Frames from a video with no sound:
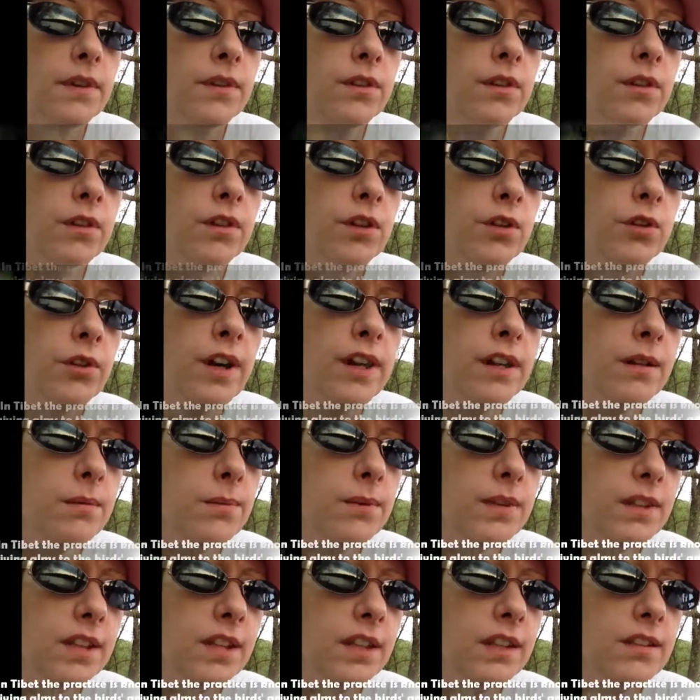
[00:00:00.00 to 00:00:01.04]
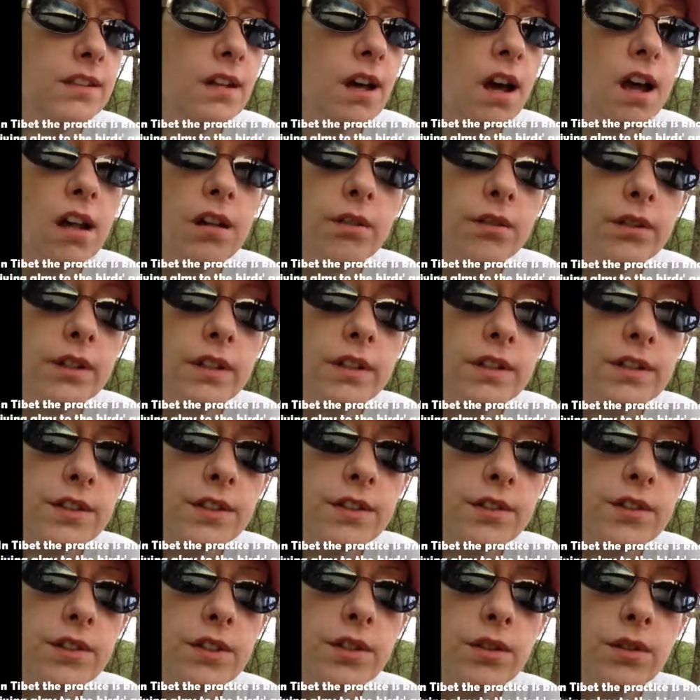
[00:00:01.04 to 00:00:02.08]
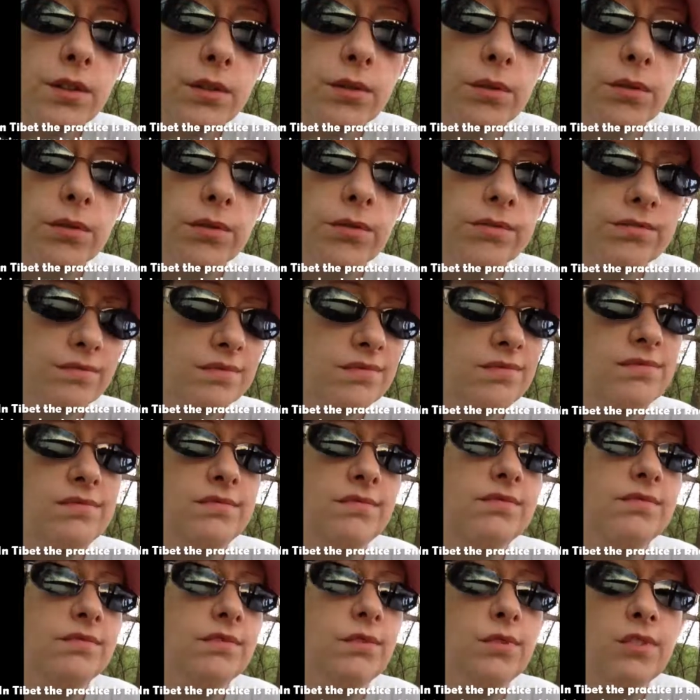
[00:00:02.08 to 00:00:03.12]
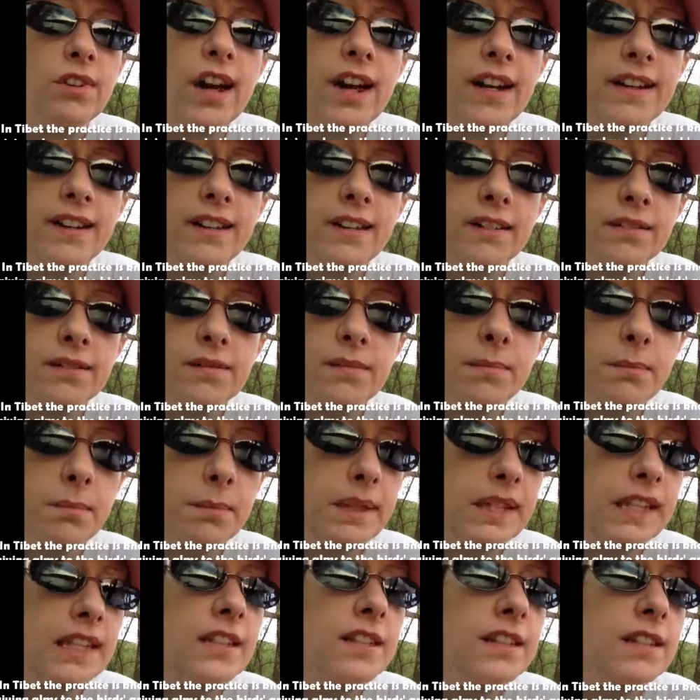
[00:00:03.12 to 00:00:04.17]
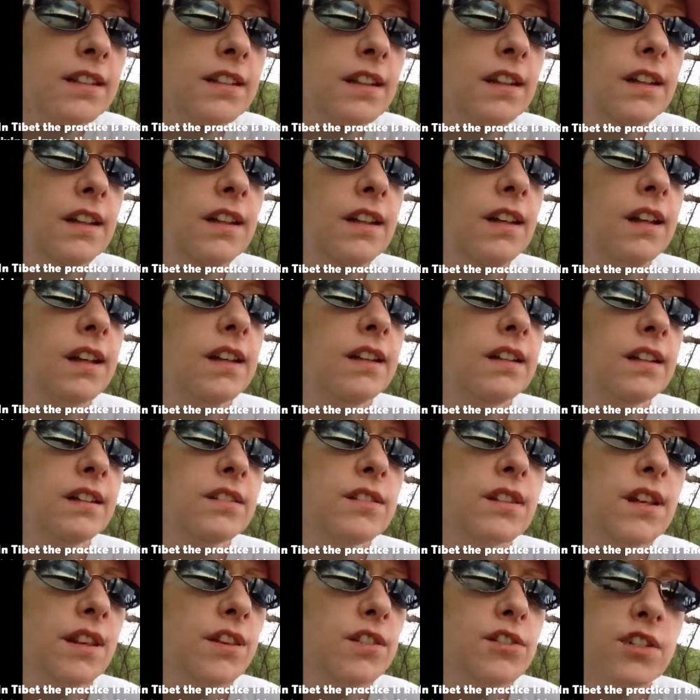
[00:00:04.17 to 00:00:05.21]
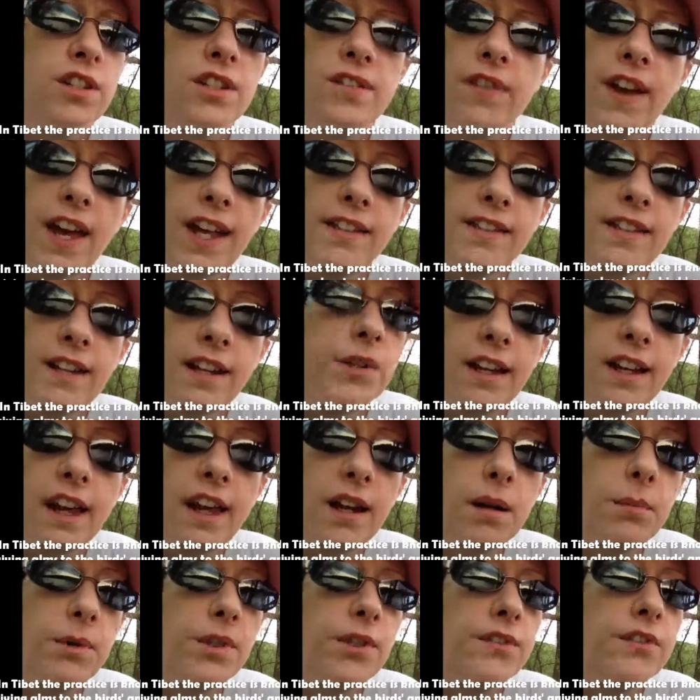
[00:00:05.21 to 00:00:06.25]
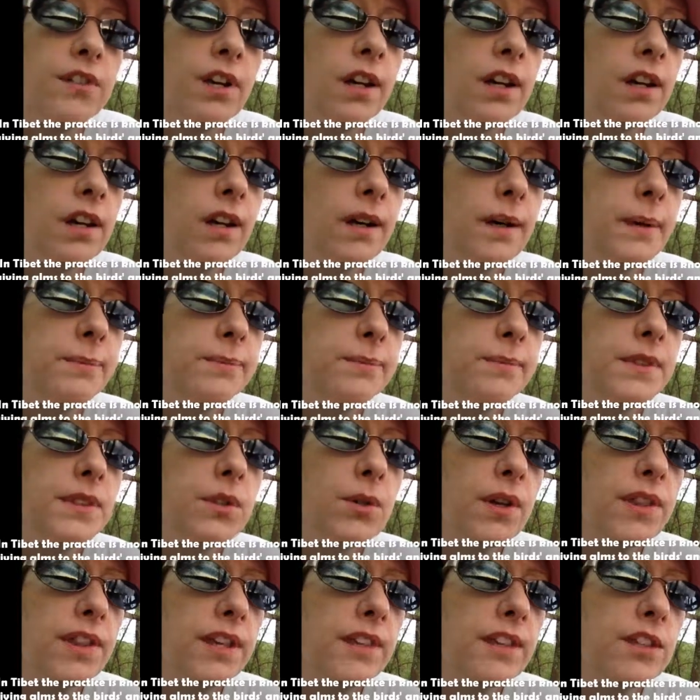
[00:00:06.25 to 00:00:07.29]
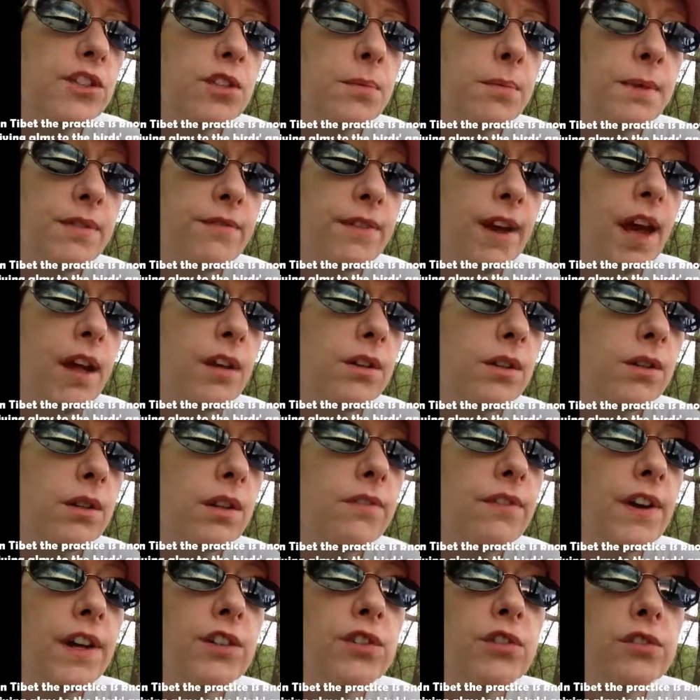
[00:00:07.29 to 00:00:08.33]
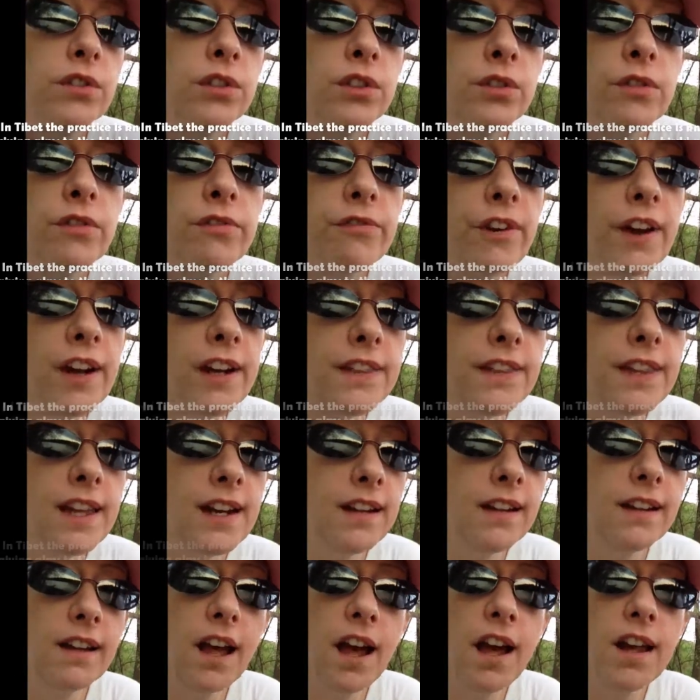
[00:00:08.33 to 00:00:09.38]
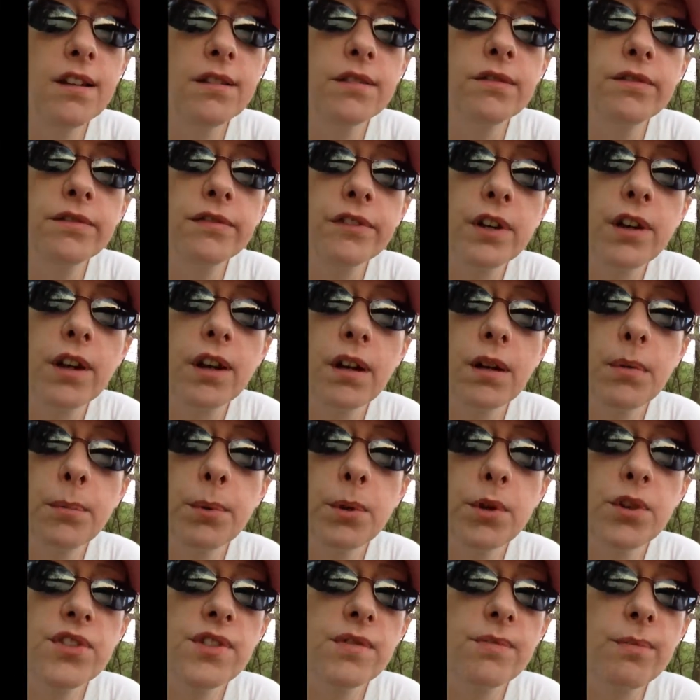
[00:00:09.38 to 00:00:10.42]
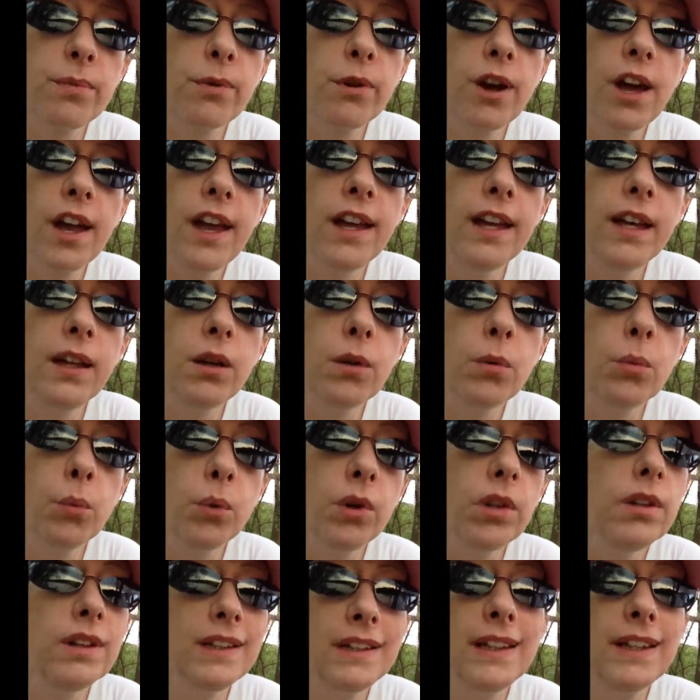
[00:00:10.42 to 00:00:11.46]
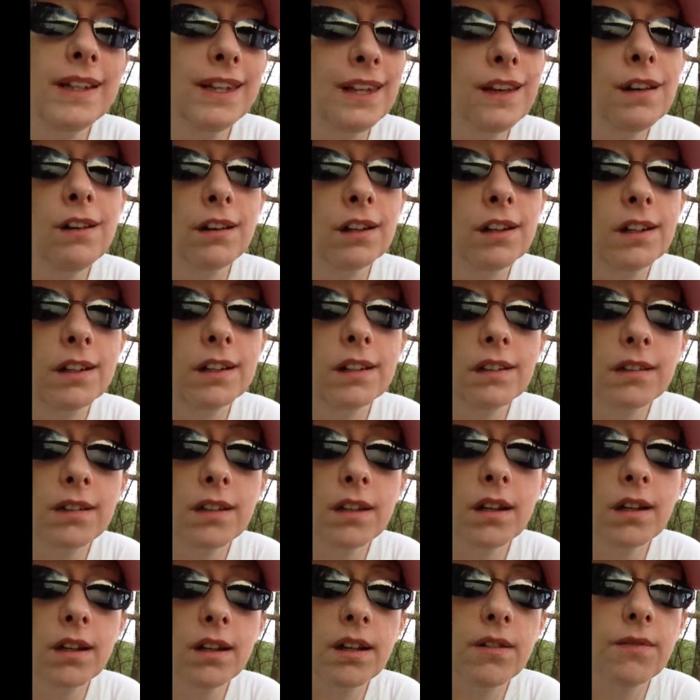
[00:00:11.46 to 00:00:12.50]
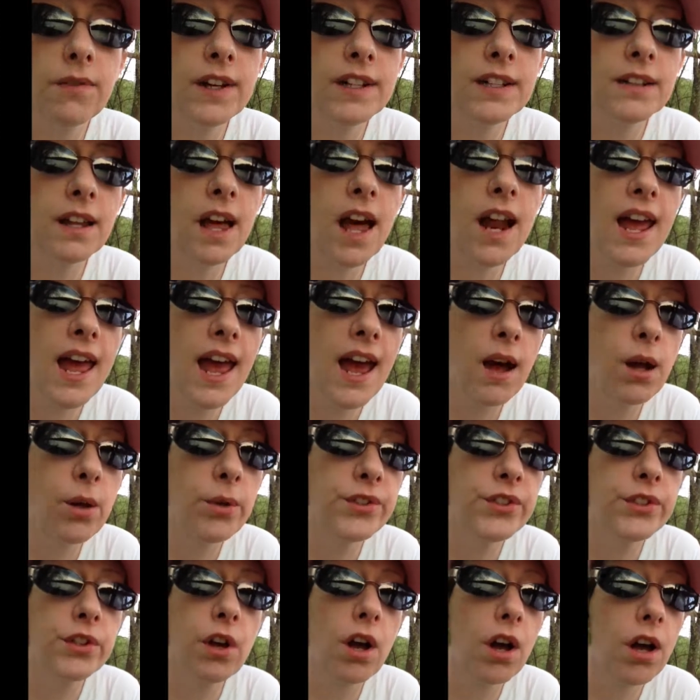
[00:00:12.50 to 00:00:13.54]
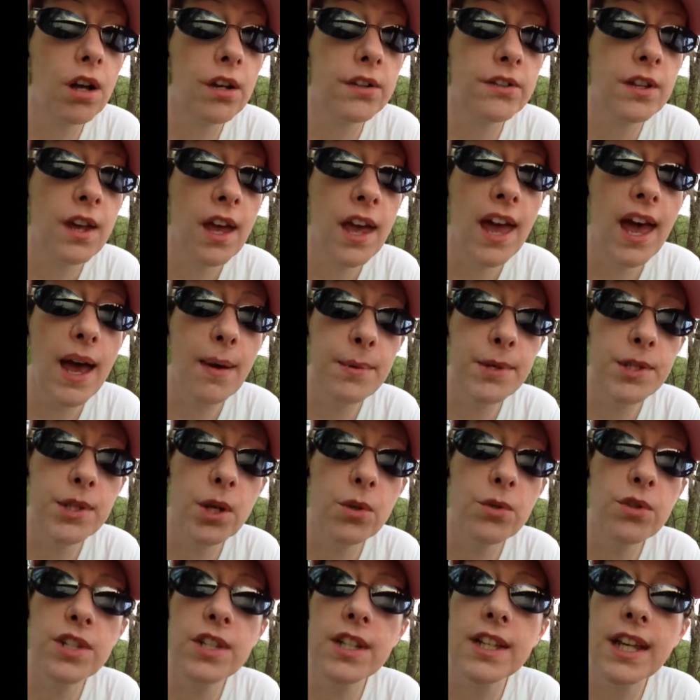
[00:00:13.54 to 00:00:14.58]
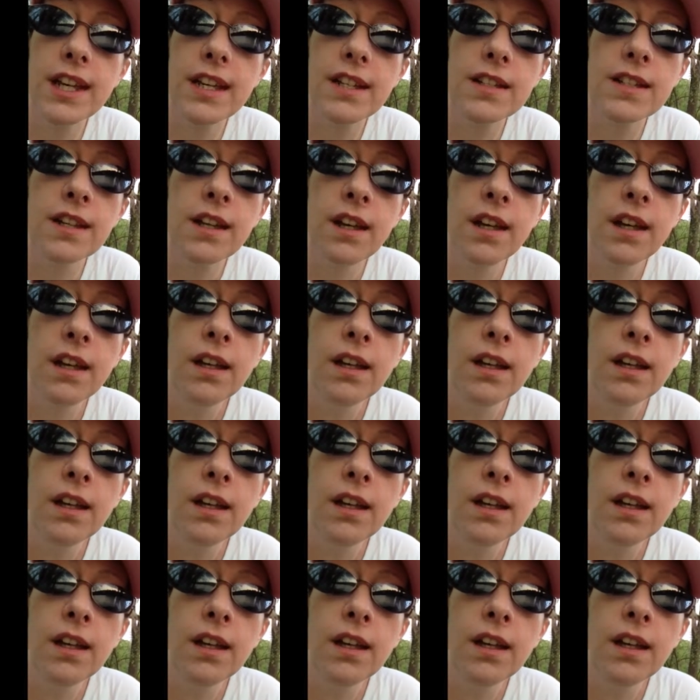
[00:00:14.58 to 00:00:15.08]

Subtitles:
They're incredibly tolerant to rotting meat. They're just fascinating animals. So I think they should be valued. In fact, you'll find that a lot of birds of prey will eat carrion. In fact, a lot of owls and hawks have been known to get